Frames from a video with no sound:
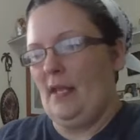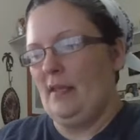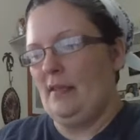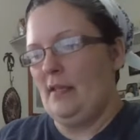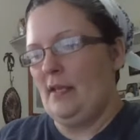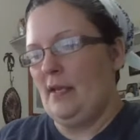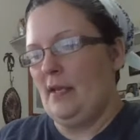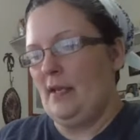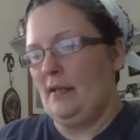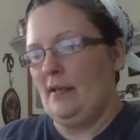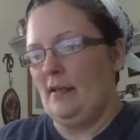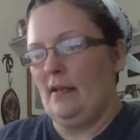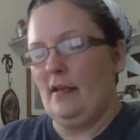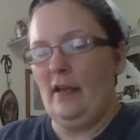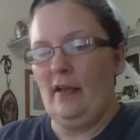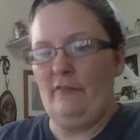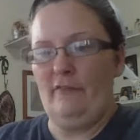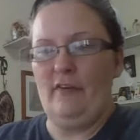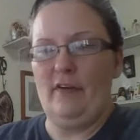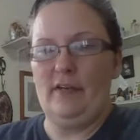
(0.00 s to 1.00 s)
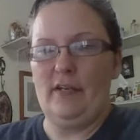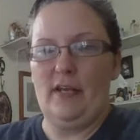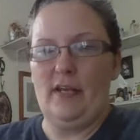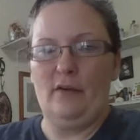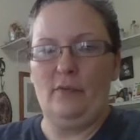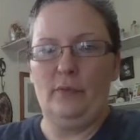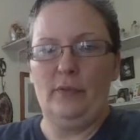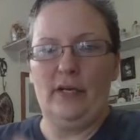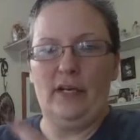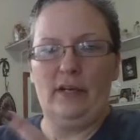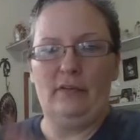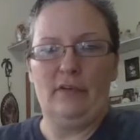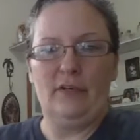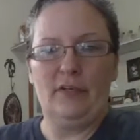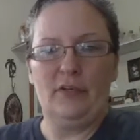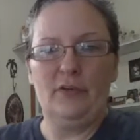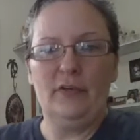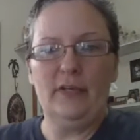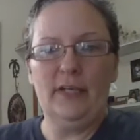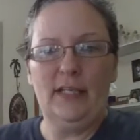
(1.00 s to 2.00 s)
And then I found out when I
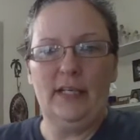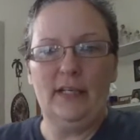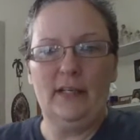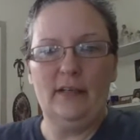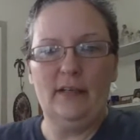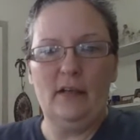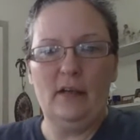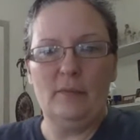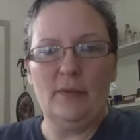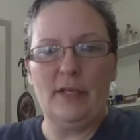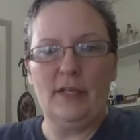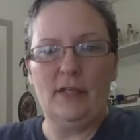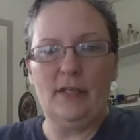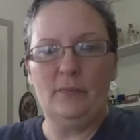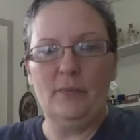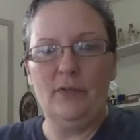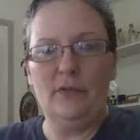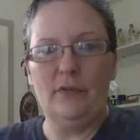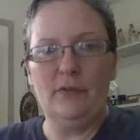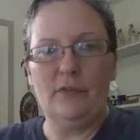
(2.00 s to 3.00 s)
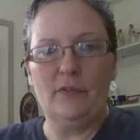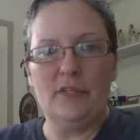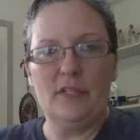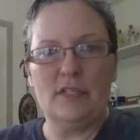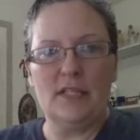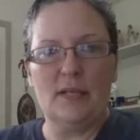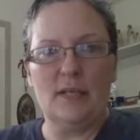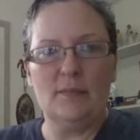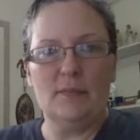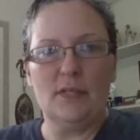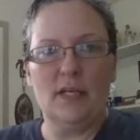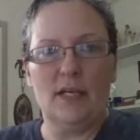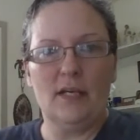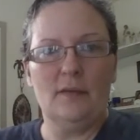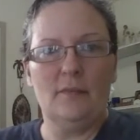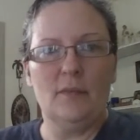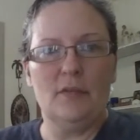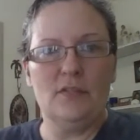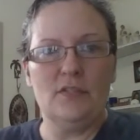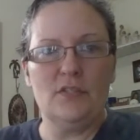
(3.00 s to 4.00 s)
run Cricut on my computer at the same
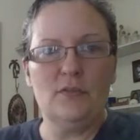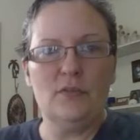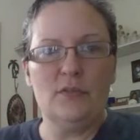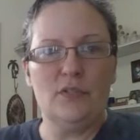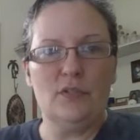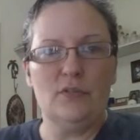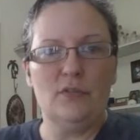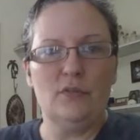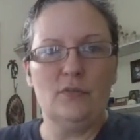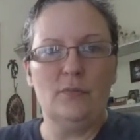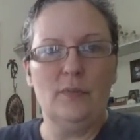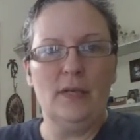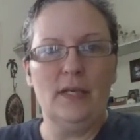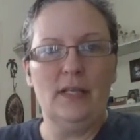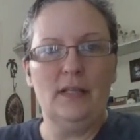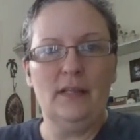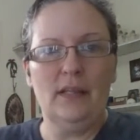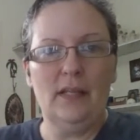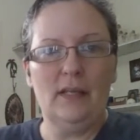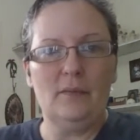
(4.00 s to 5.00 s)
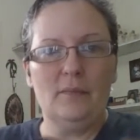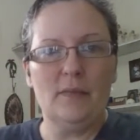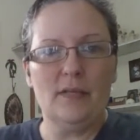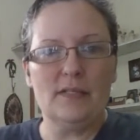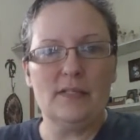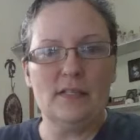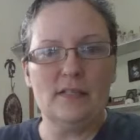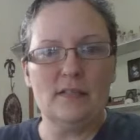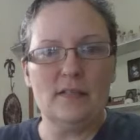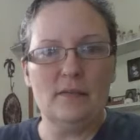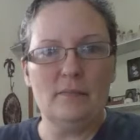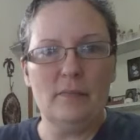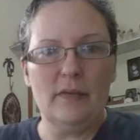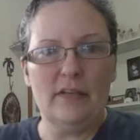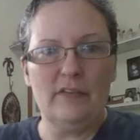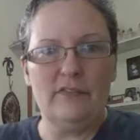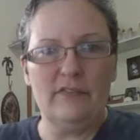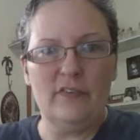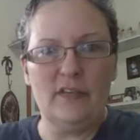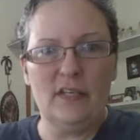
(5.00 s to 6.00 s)
time as YouTube, it like messes up
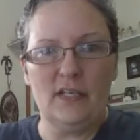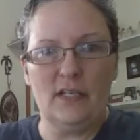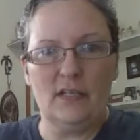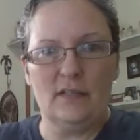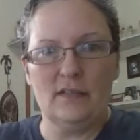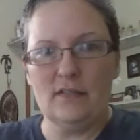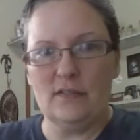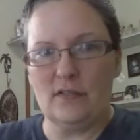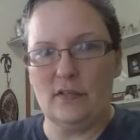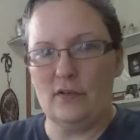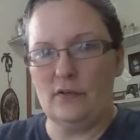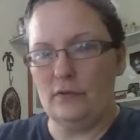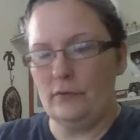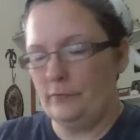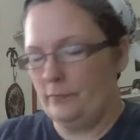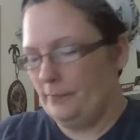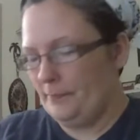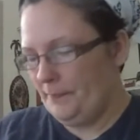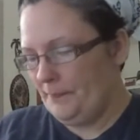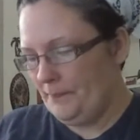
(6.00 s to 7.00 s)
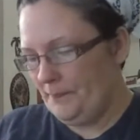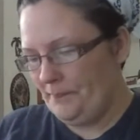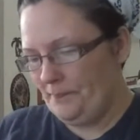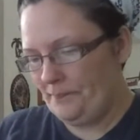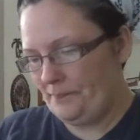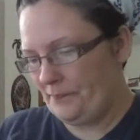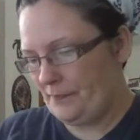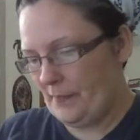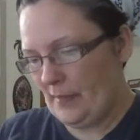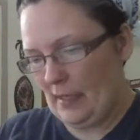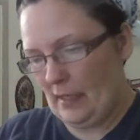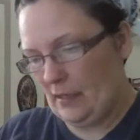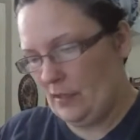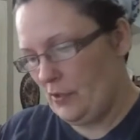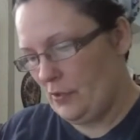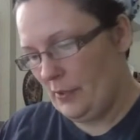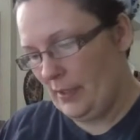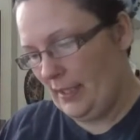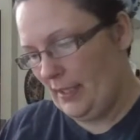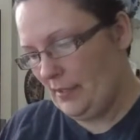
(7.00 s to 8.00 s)
my feed. So
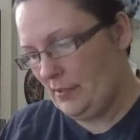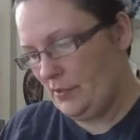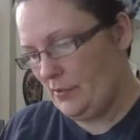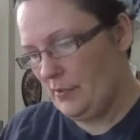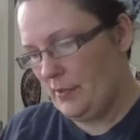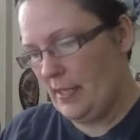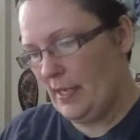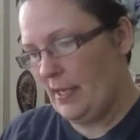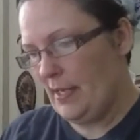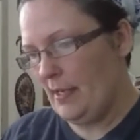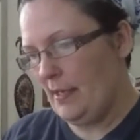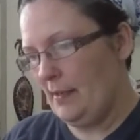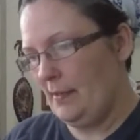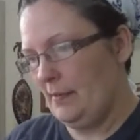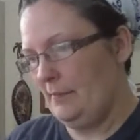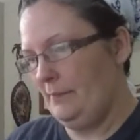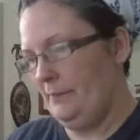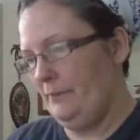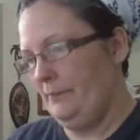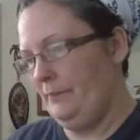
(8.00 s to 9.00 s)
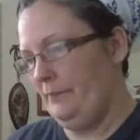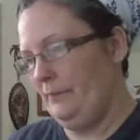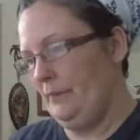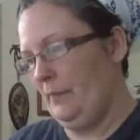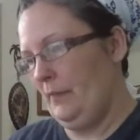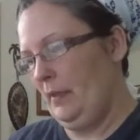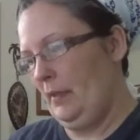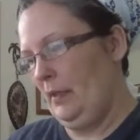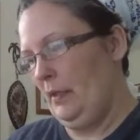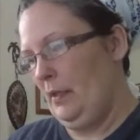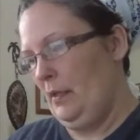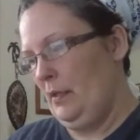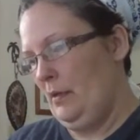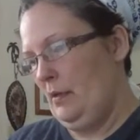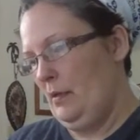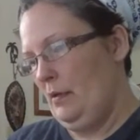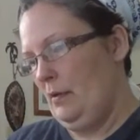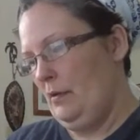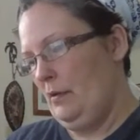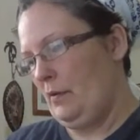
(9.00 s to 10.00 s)
no can do that.
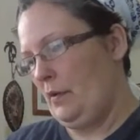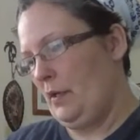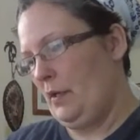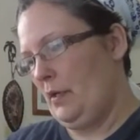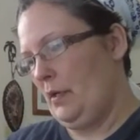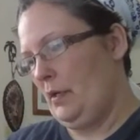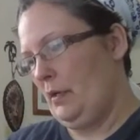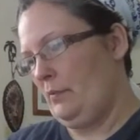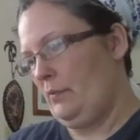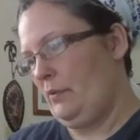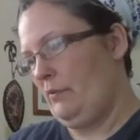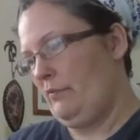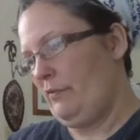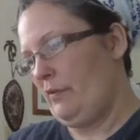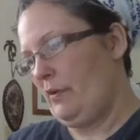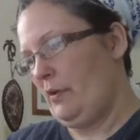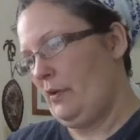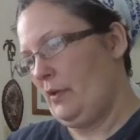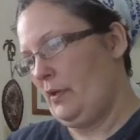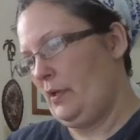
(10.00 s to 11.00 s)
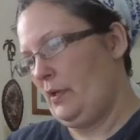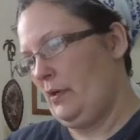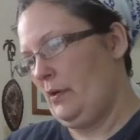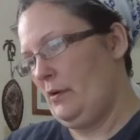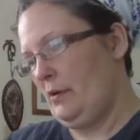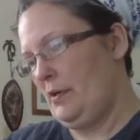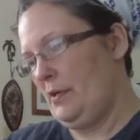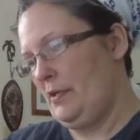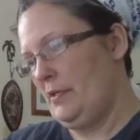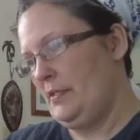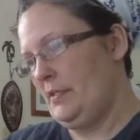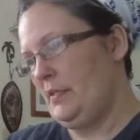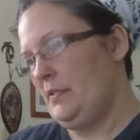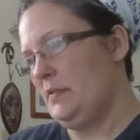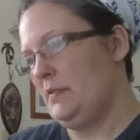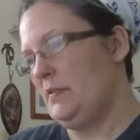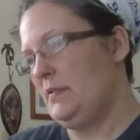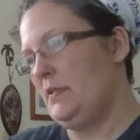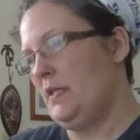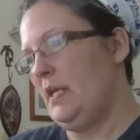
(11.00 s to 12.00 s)
Okay, we've got Karis
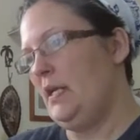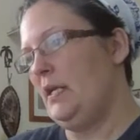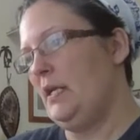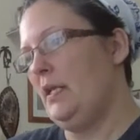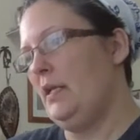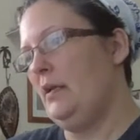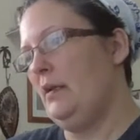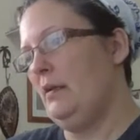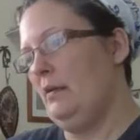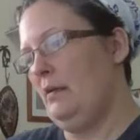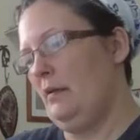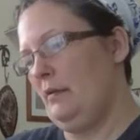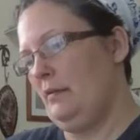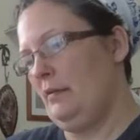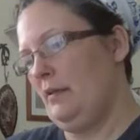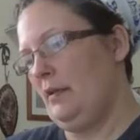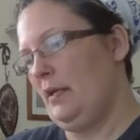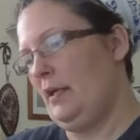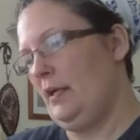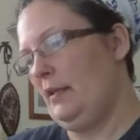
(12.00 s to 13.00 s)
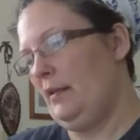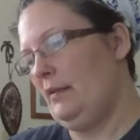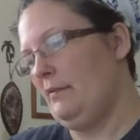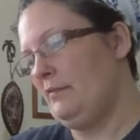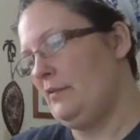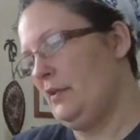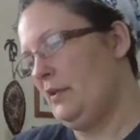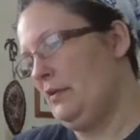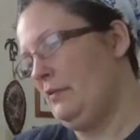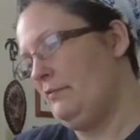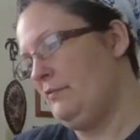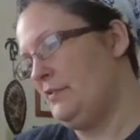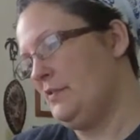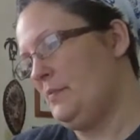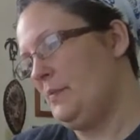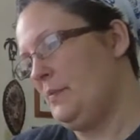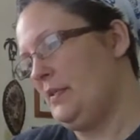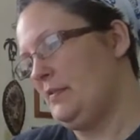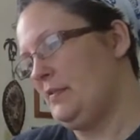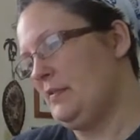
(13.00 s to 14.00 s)
and Sadie. I think I left enough
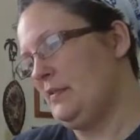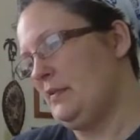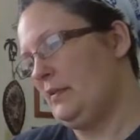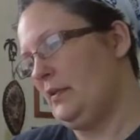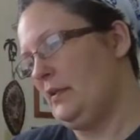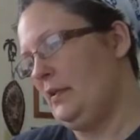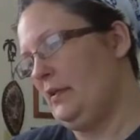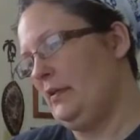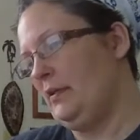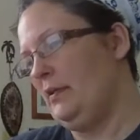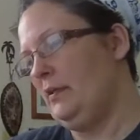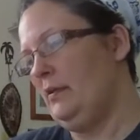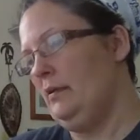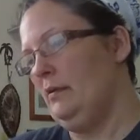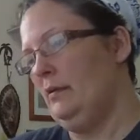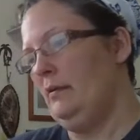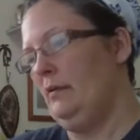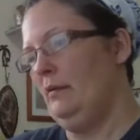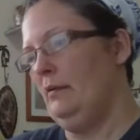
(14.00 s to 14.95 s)
space to cut.